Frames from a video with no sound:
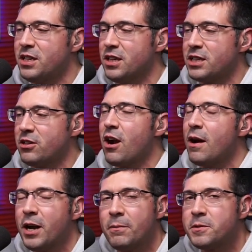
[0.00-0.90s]
like they're
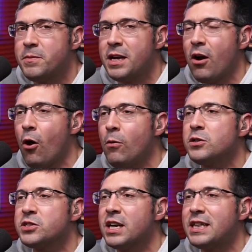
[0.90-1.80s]
coming up to me
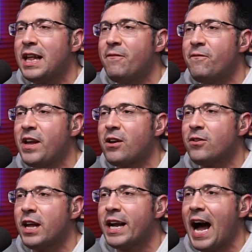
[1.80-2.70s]
almost like they feel
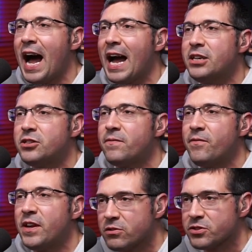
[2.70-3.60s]
like I
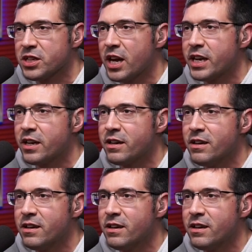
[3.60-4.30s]
feel slighted.